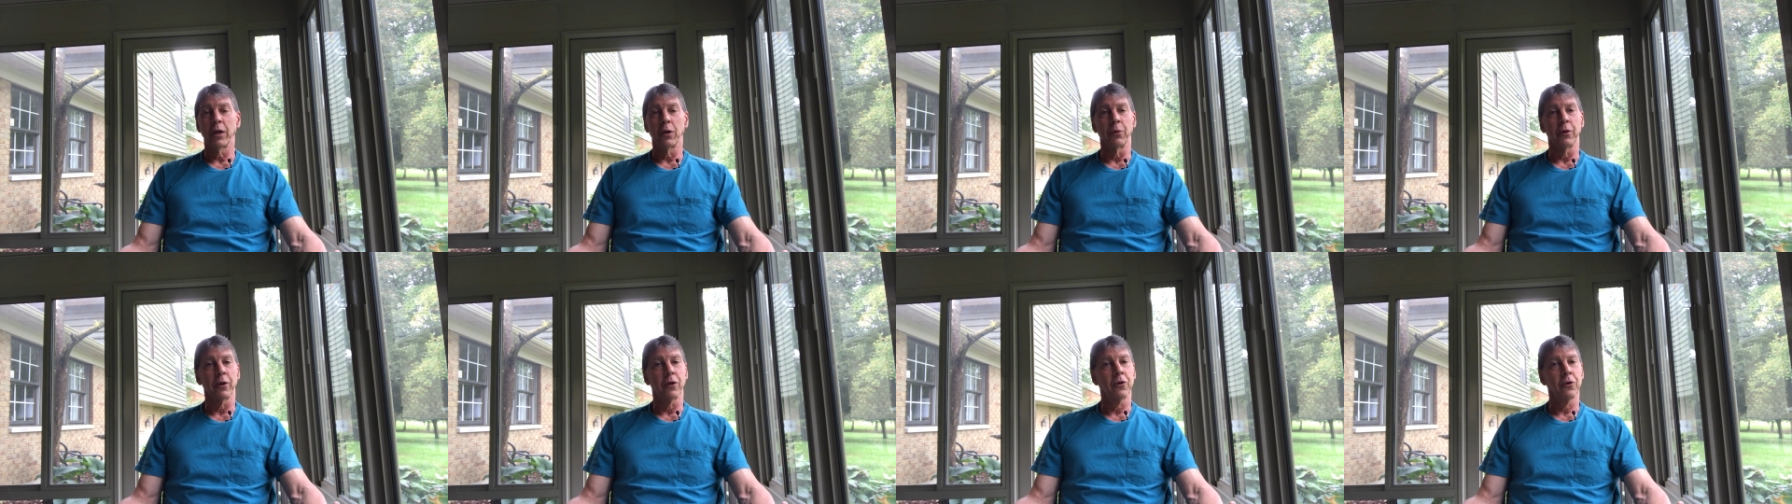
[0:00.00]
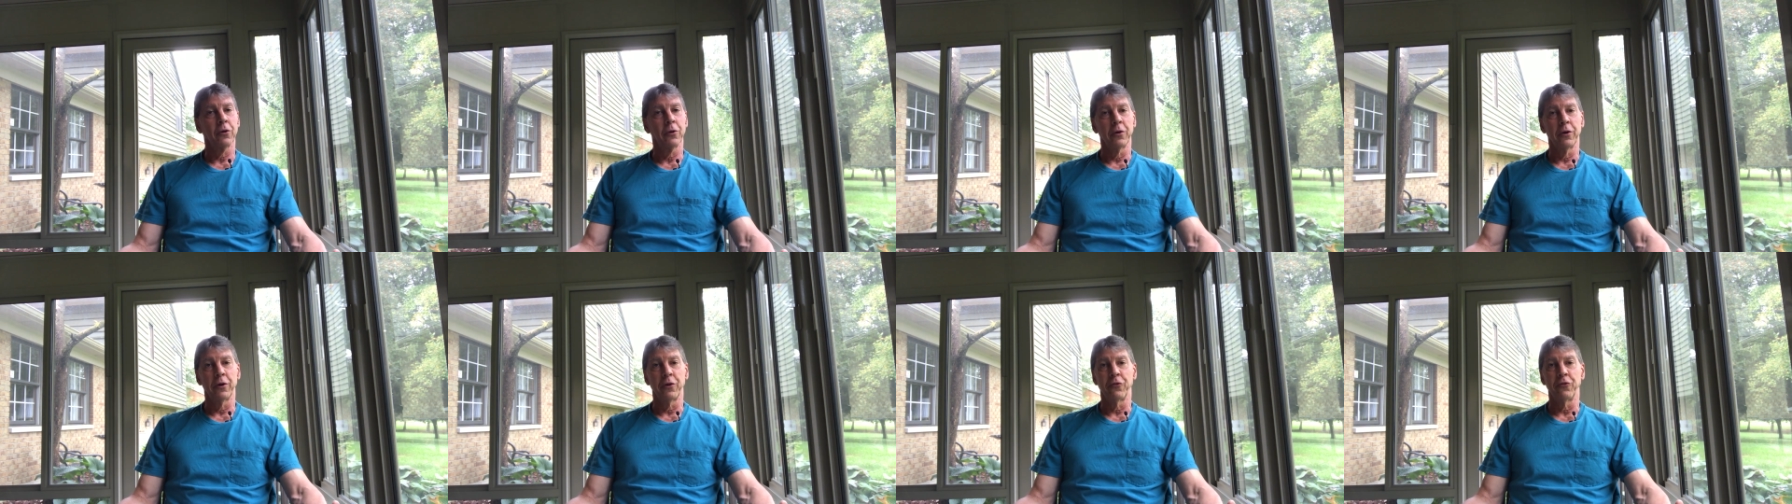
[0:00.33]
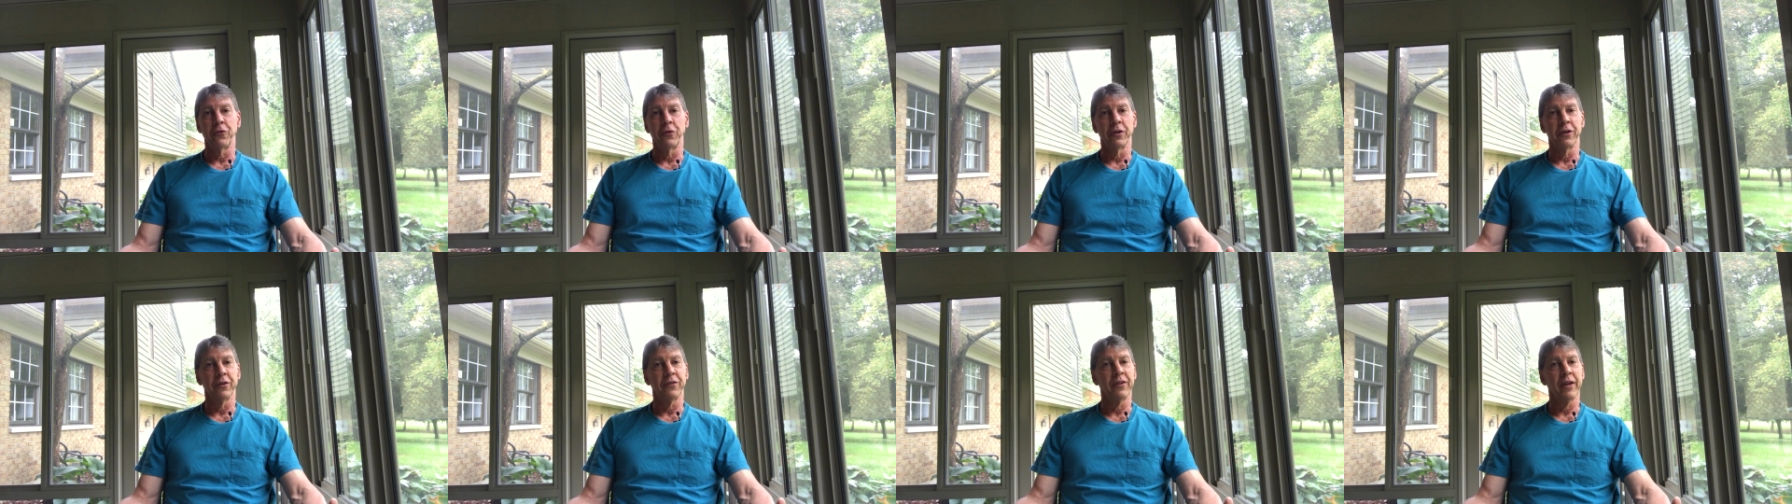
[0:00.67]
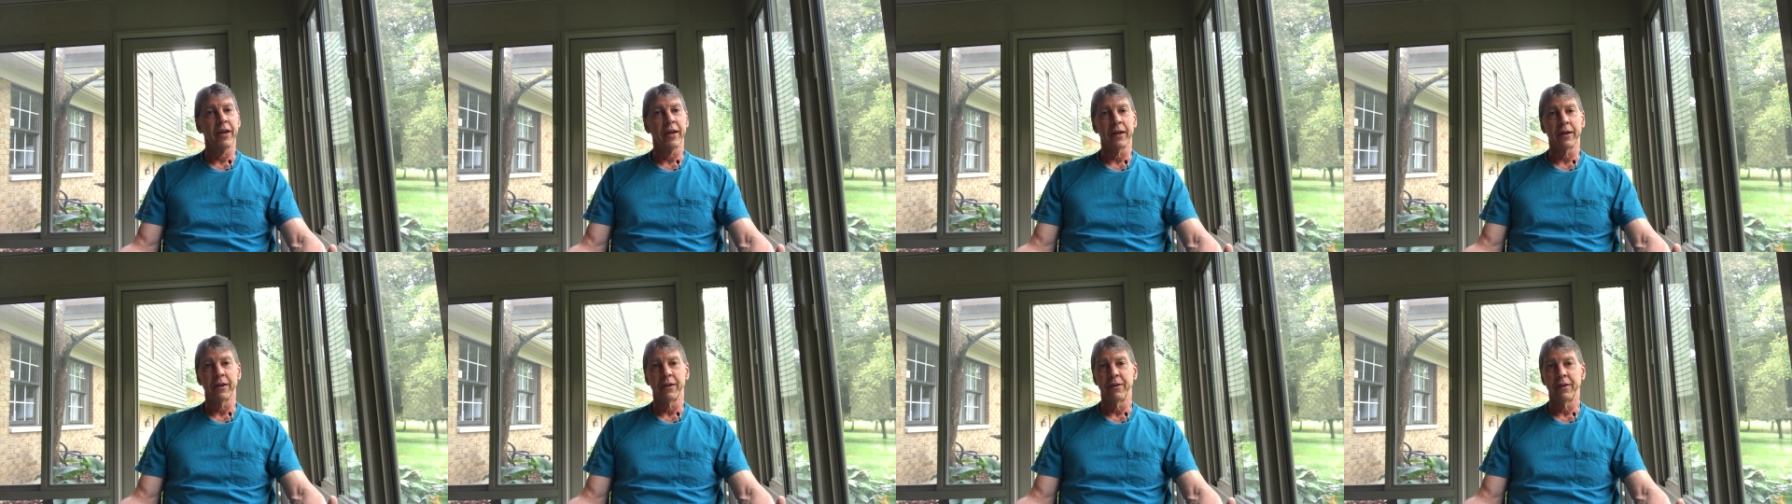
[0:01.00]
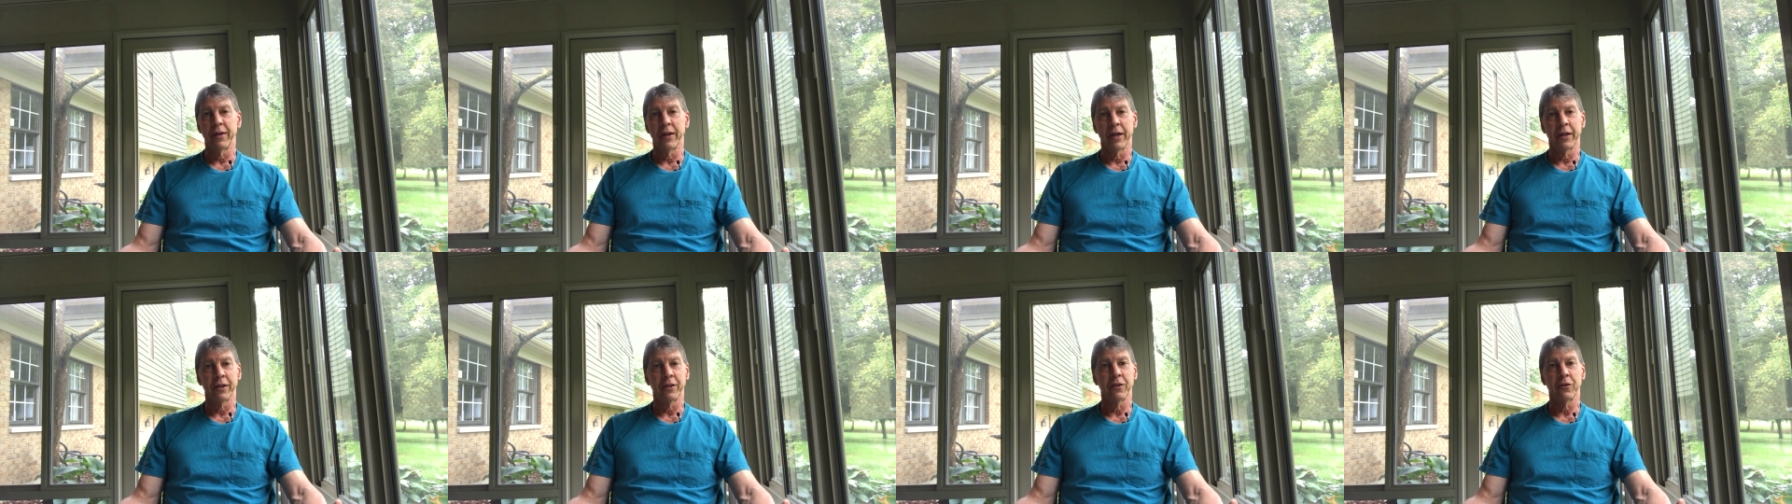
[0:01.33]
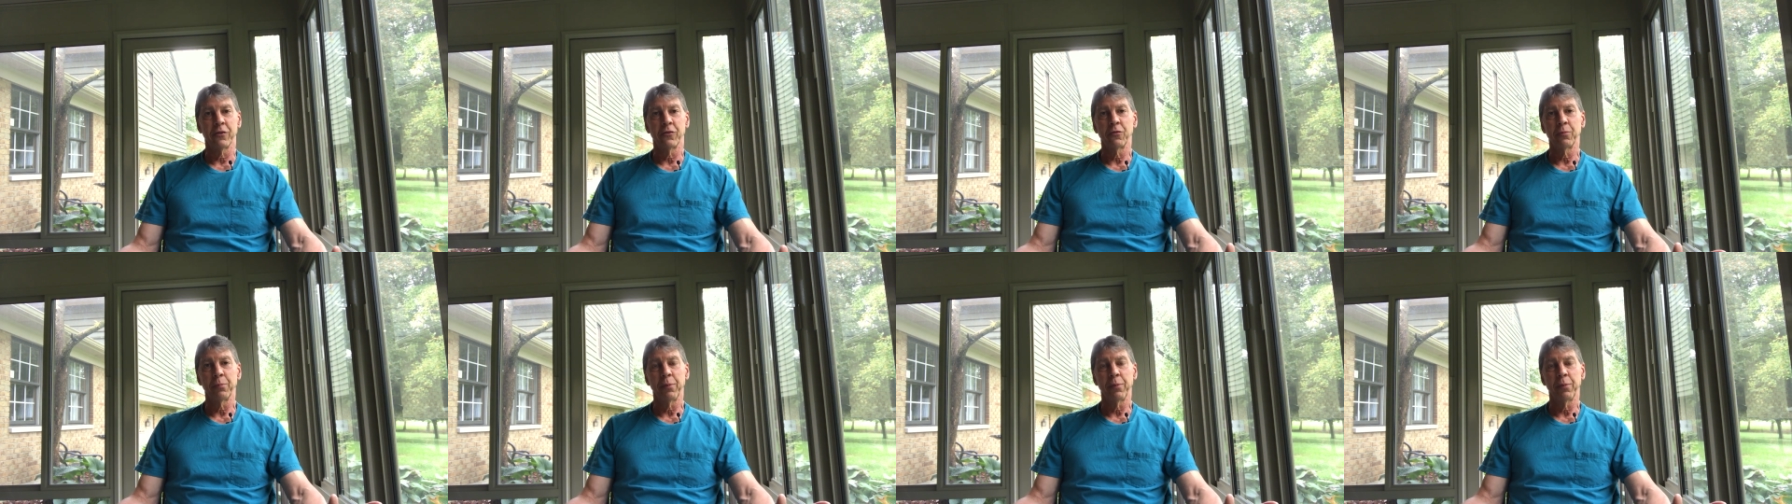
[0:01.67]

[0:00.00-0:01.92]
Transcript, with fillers: to encourage you to take attendance.